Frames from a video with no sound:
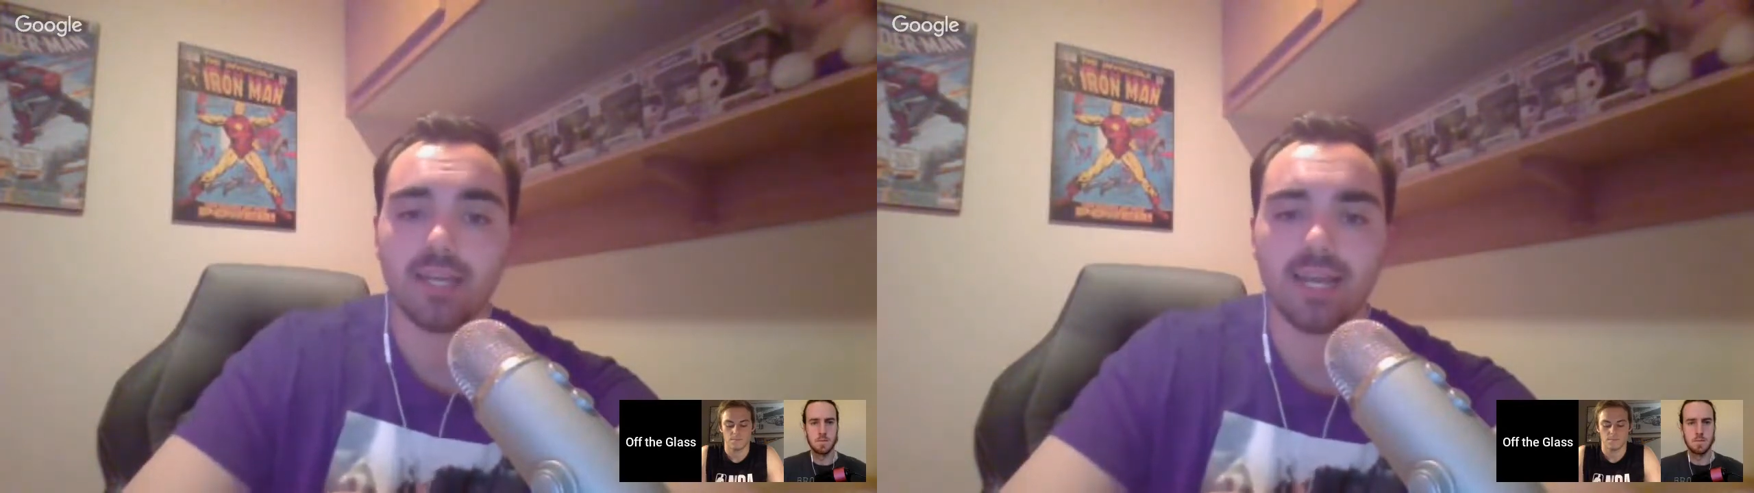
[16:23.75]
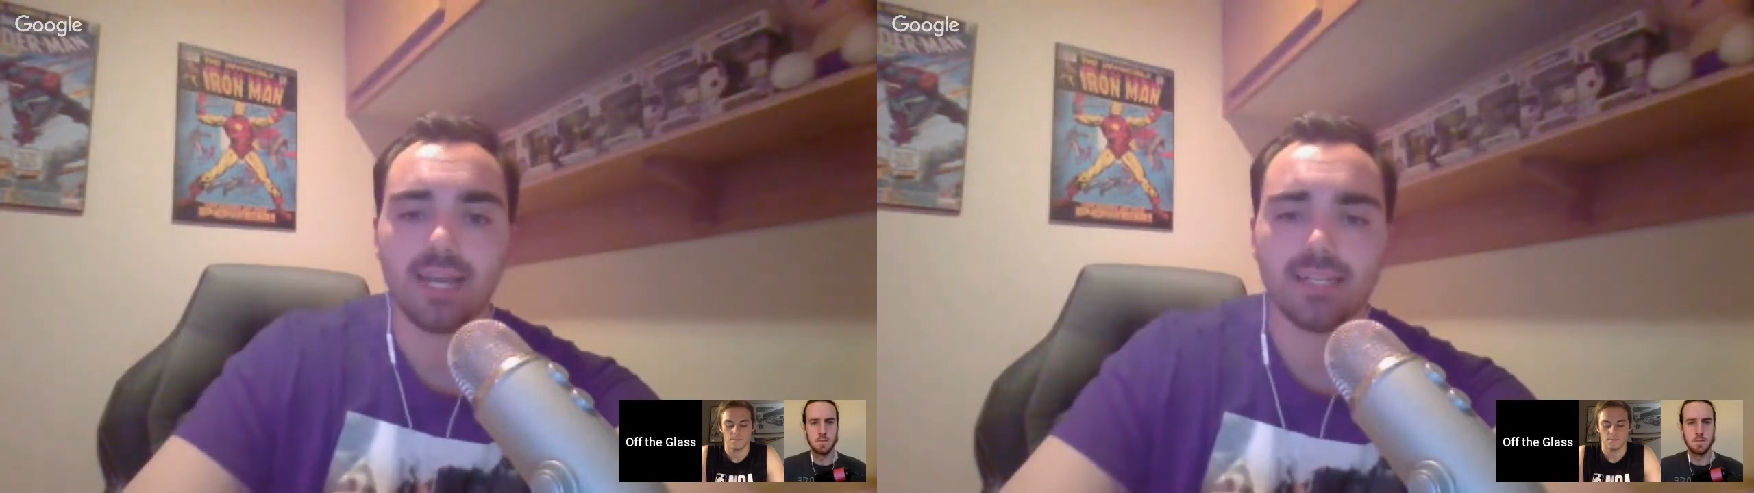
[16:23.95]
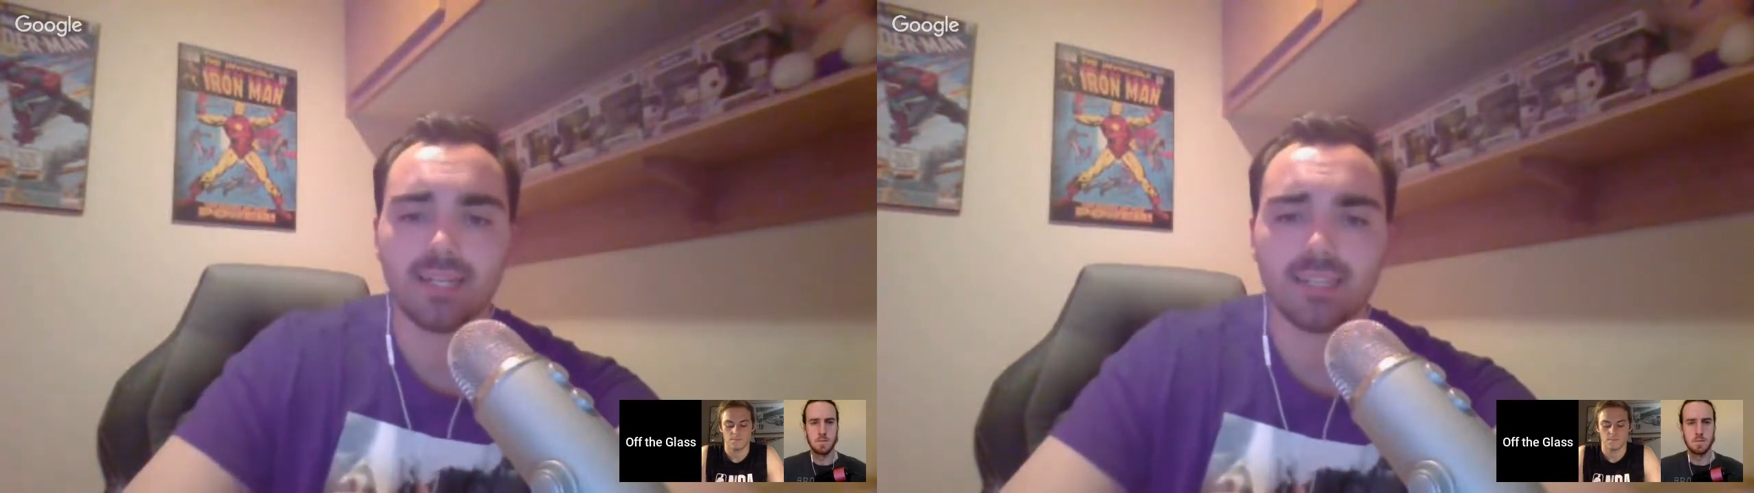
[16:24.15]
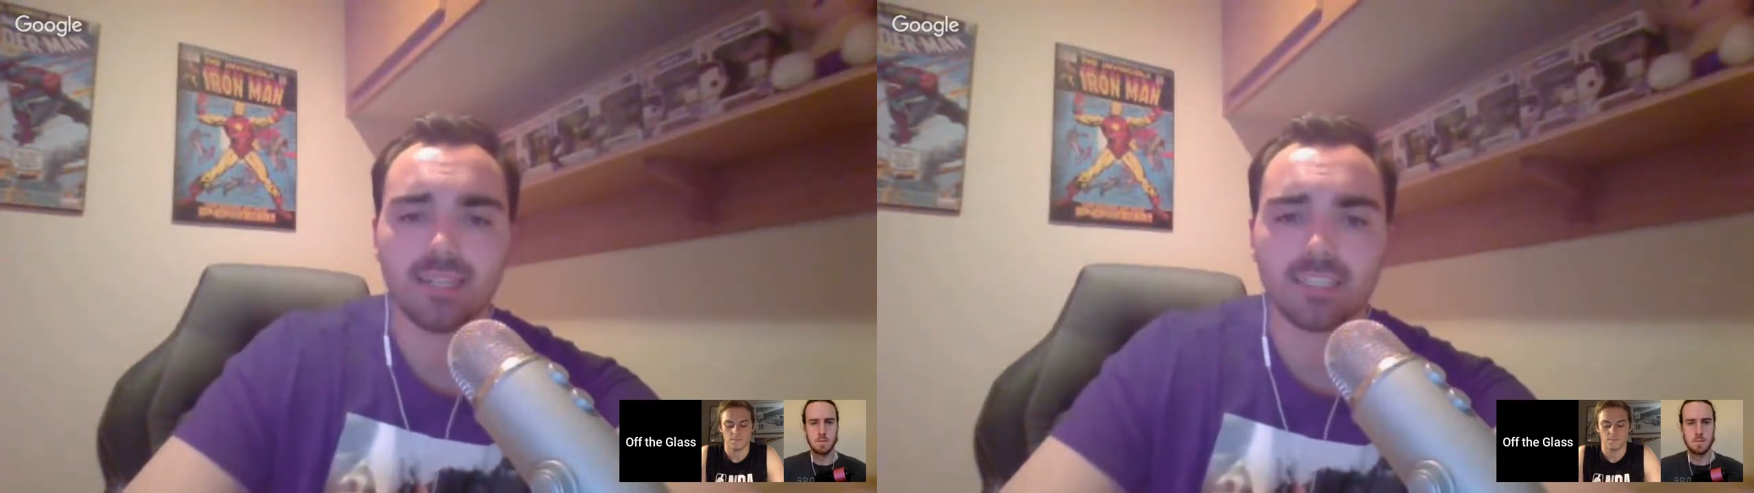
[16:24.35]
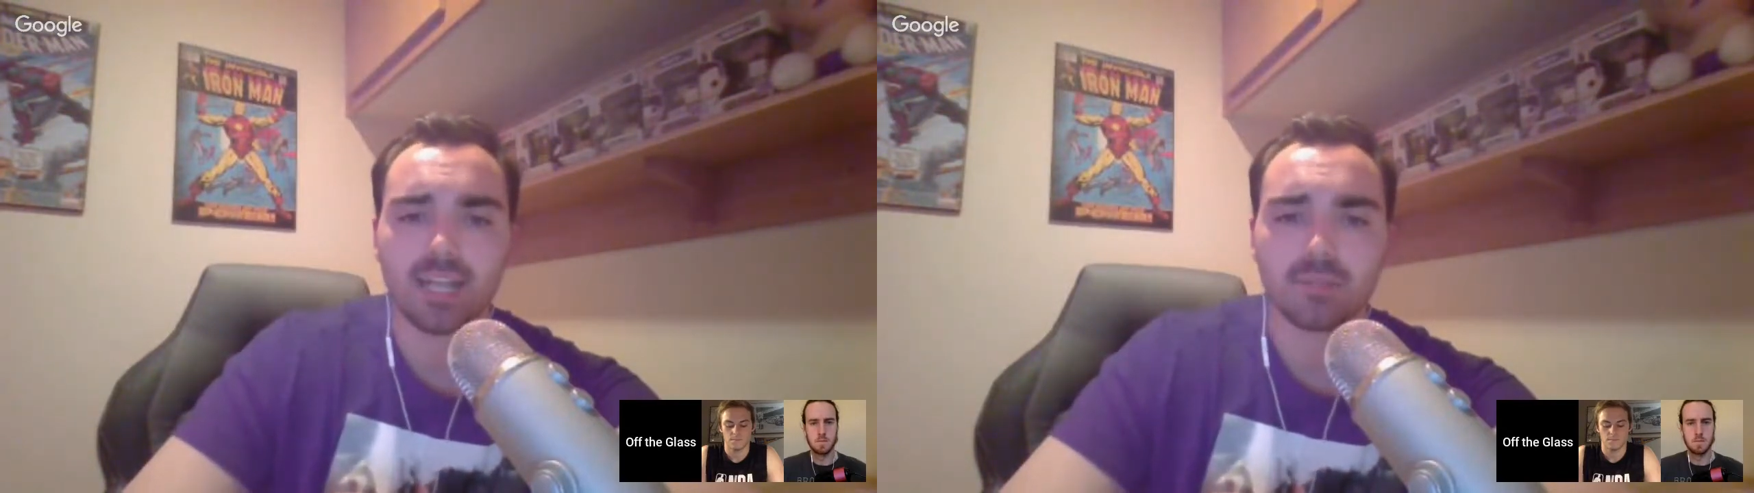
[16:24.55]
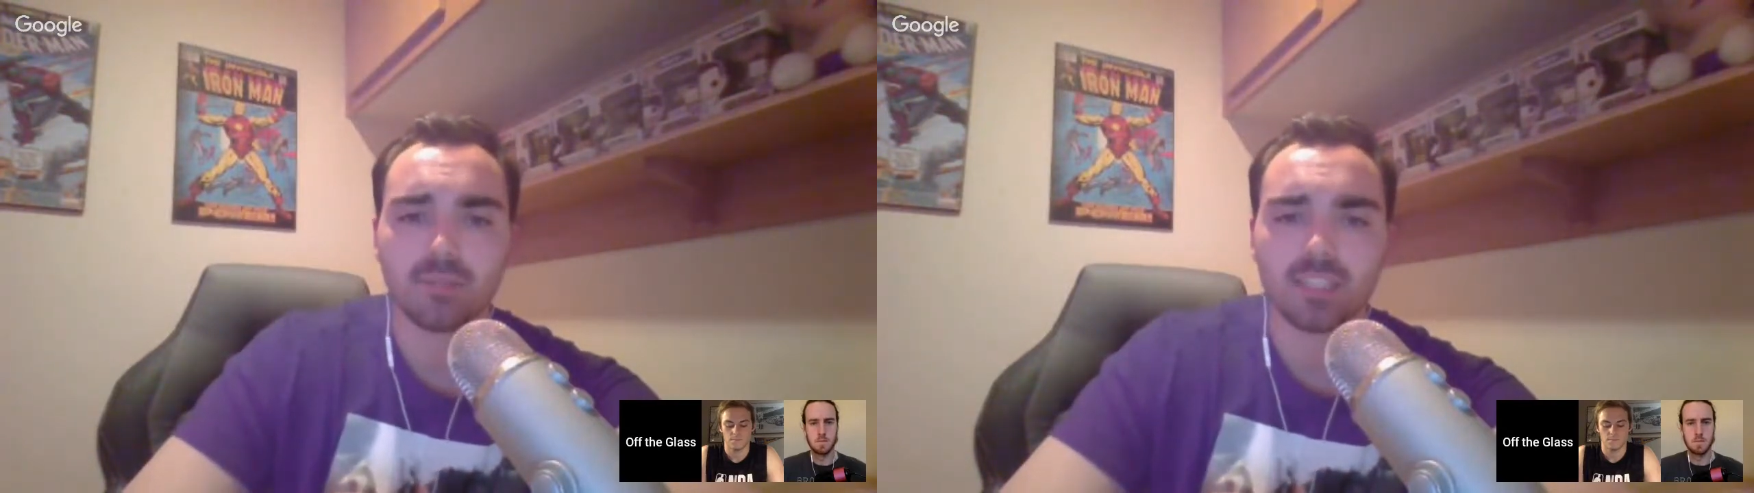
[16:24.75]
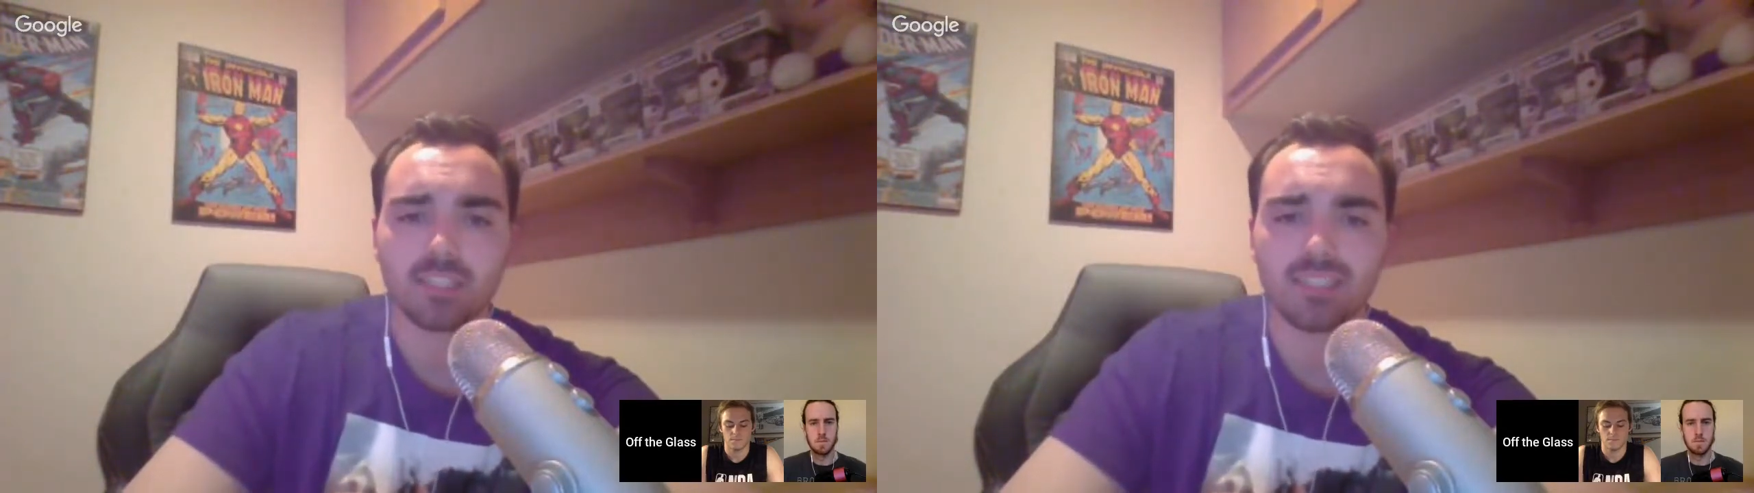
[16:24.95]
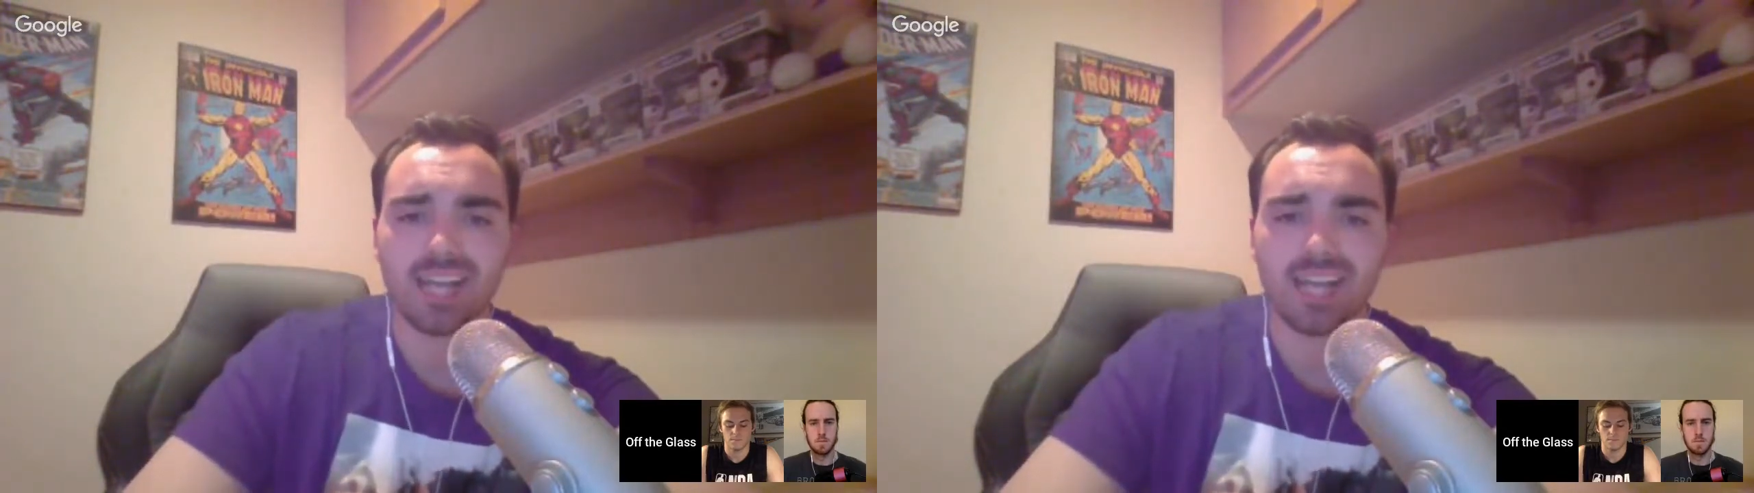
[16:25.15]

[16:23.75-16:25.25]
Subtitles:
And like Jack mentioned,